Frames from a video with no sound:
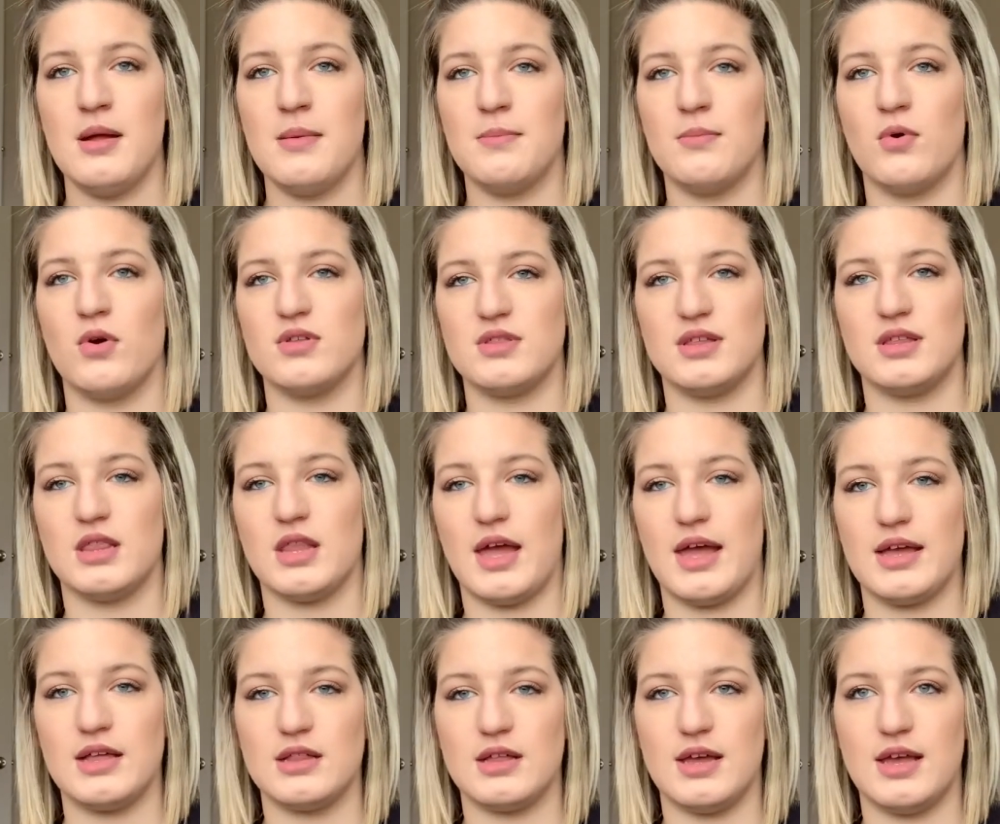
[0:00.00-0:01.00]
more than
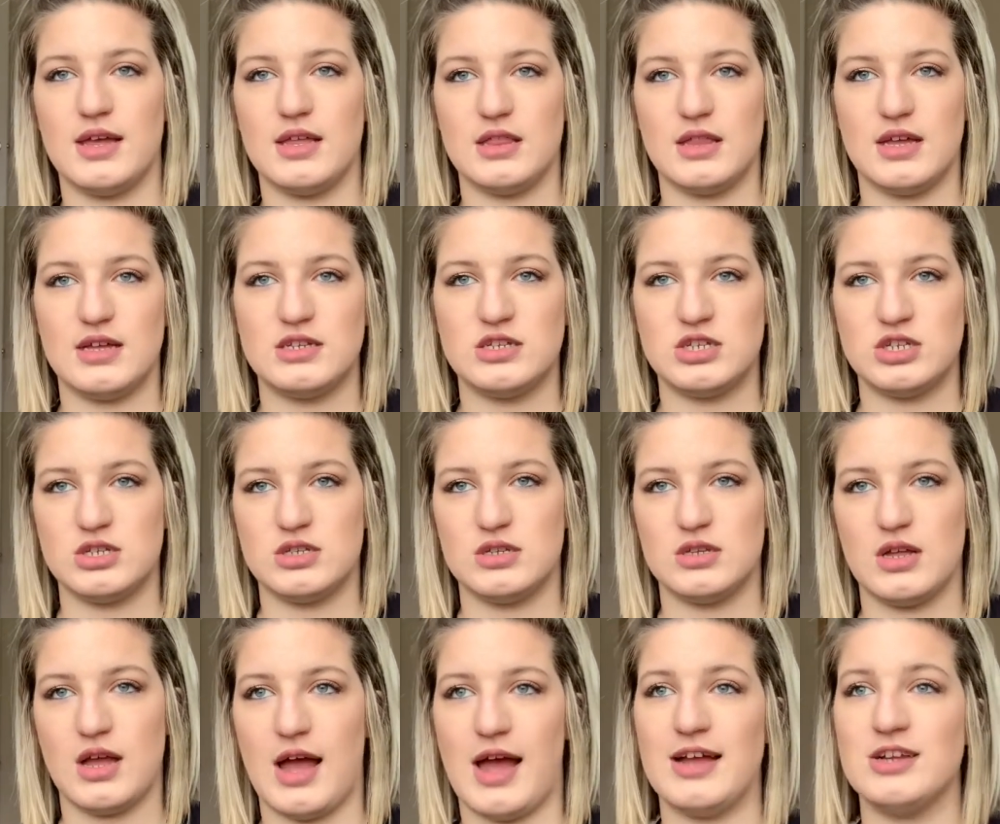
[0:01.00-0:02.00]
likely, unless
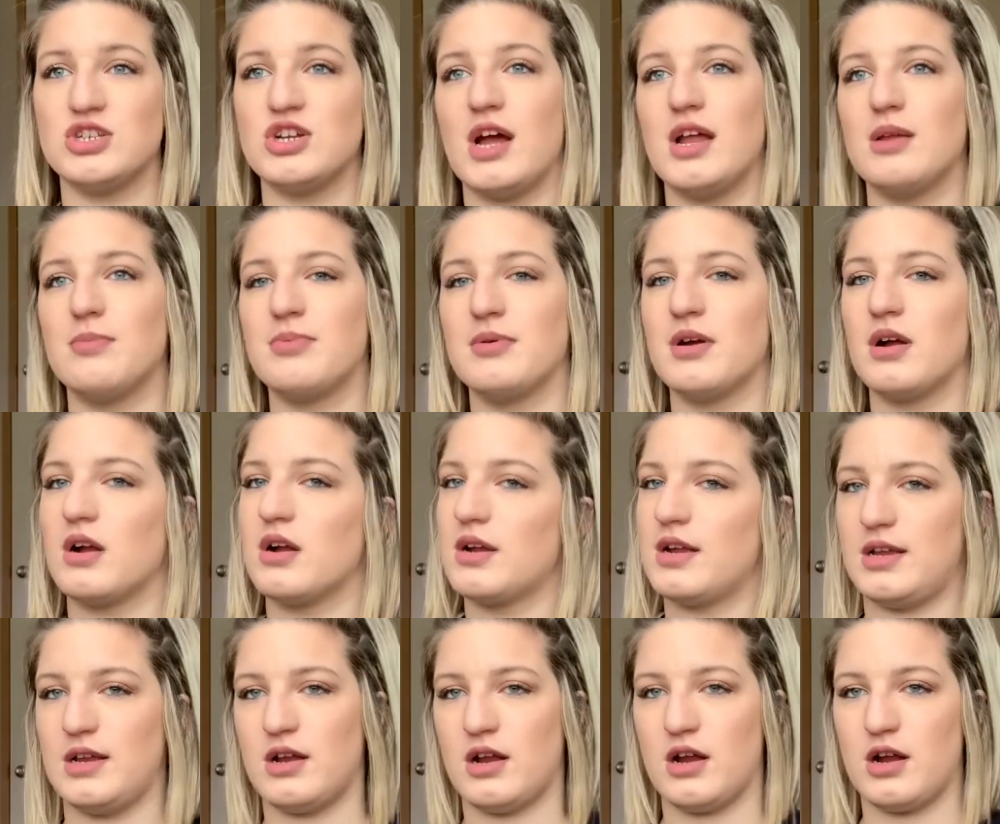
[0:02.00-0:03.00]
I try to put her
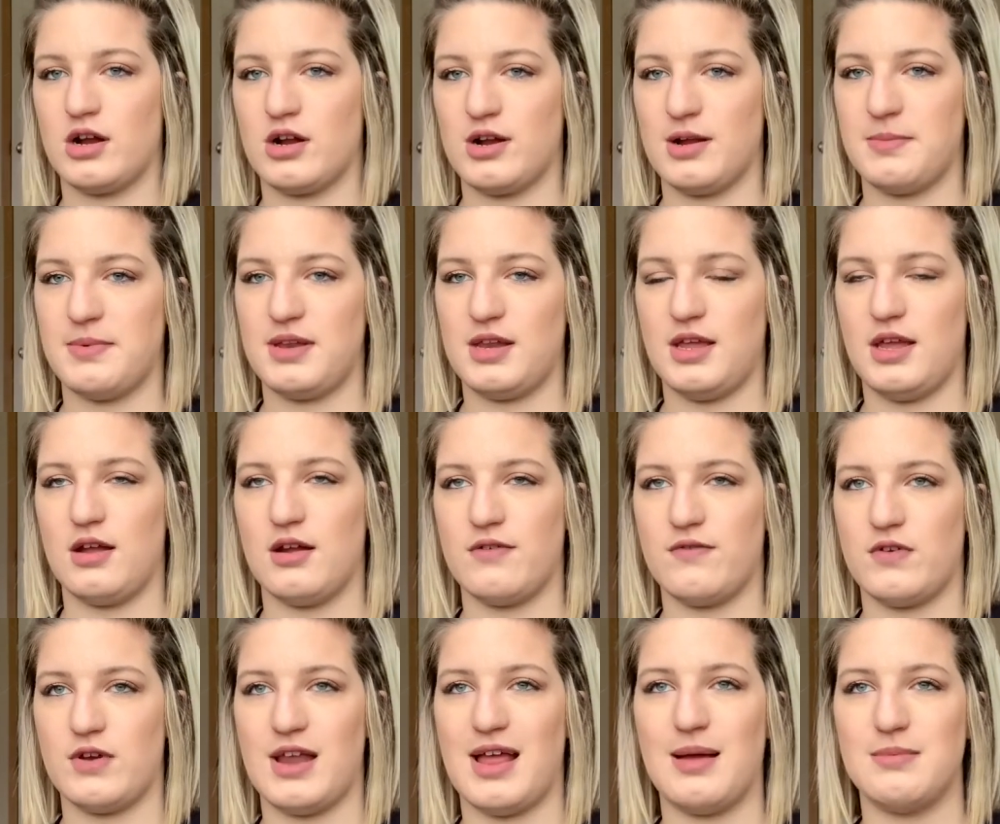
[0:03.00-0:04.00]
in her crib in here
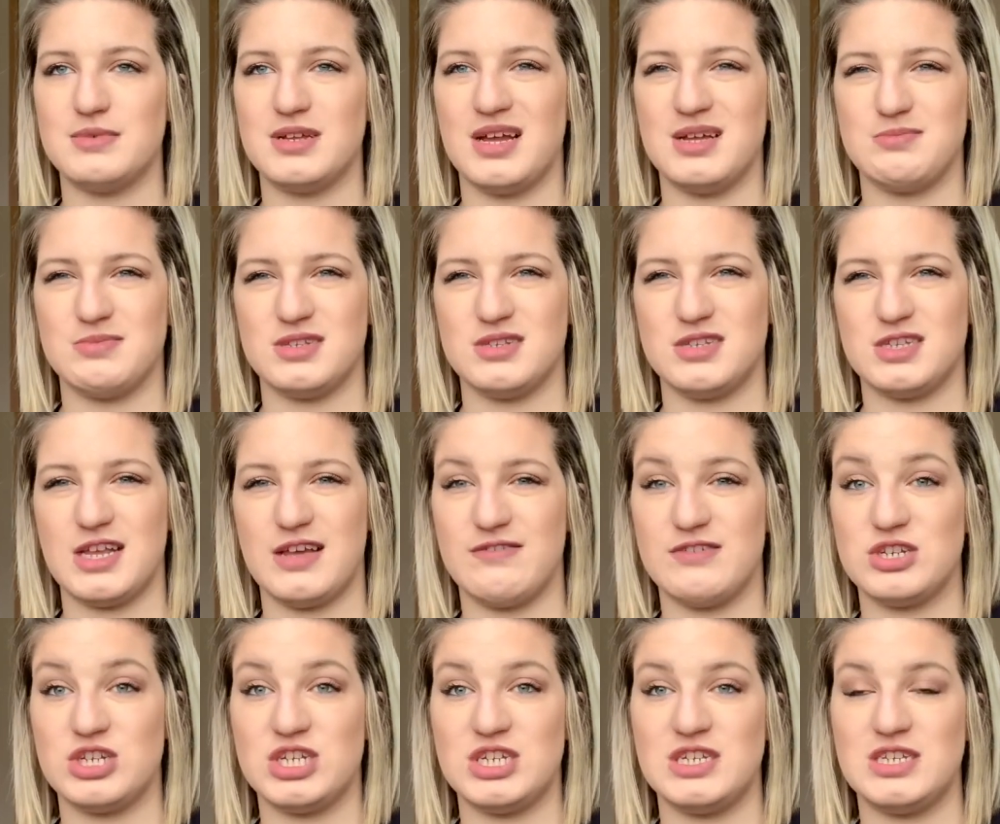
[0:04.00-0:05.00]
for nap times and stuff, and
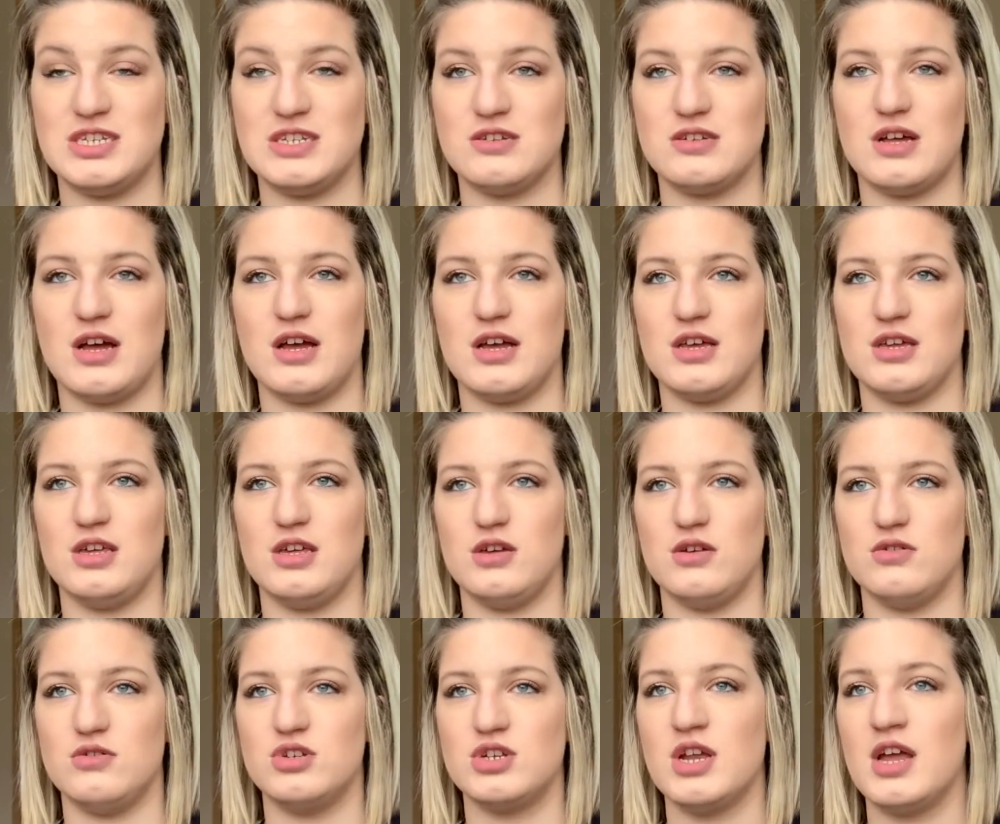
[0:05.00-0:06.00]
she's still not a
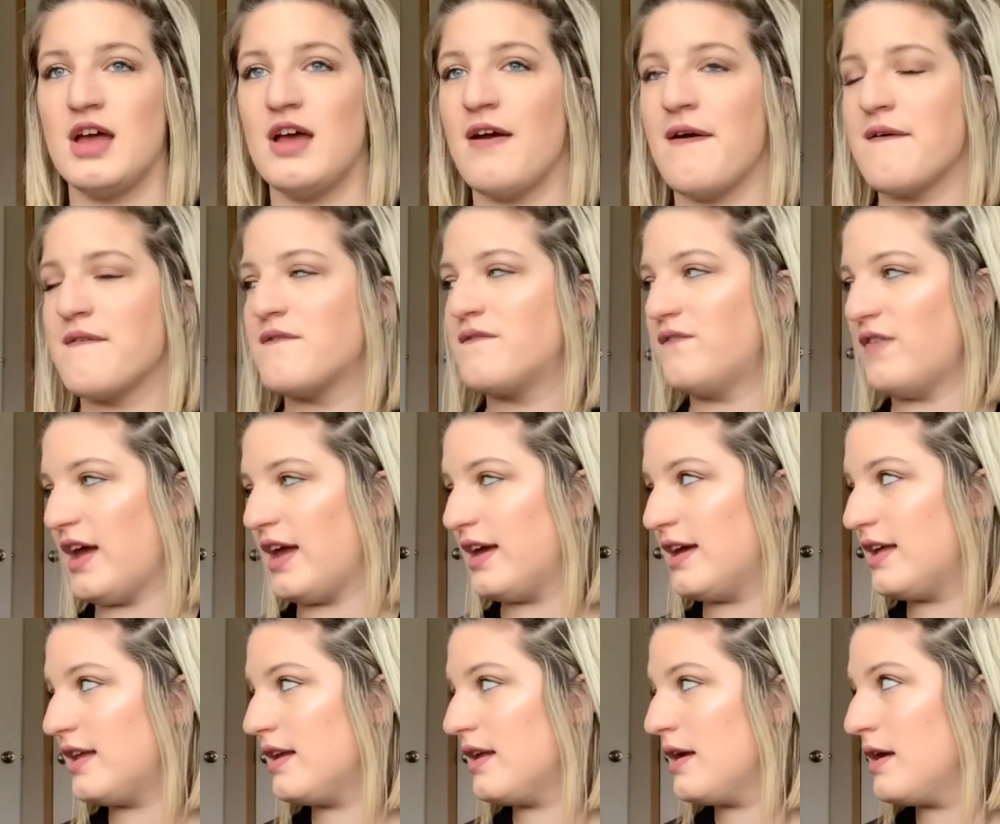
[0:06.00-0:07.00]
huge
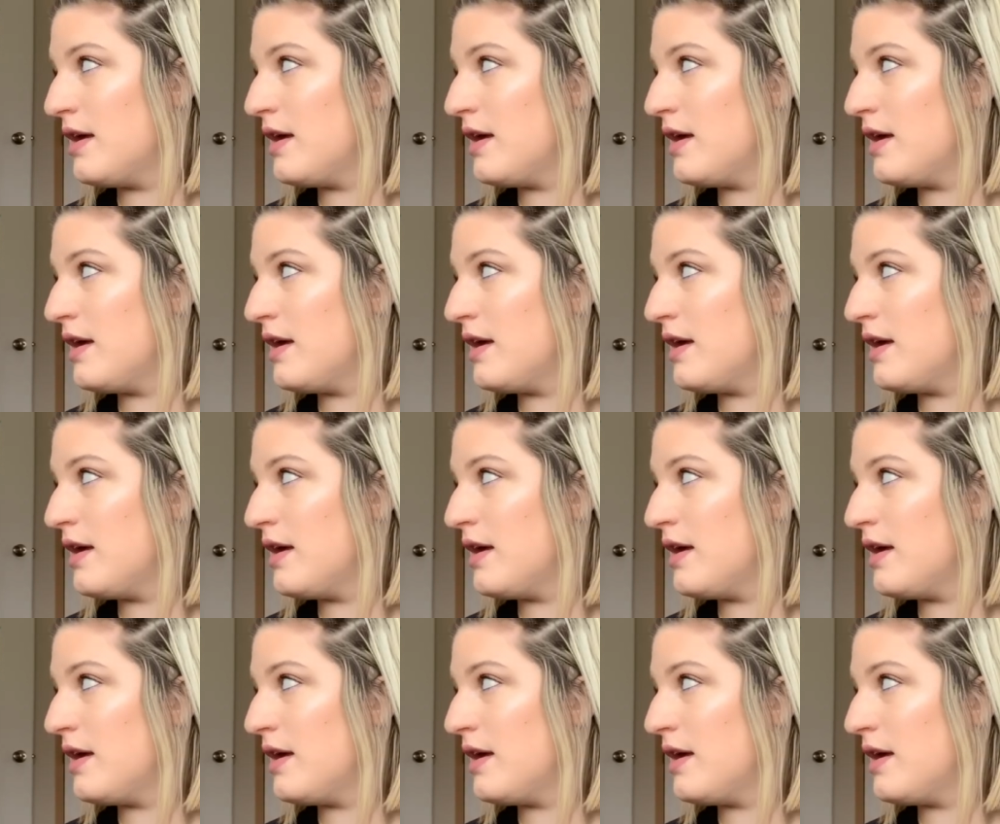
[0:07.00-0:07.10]
fan.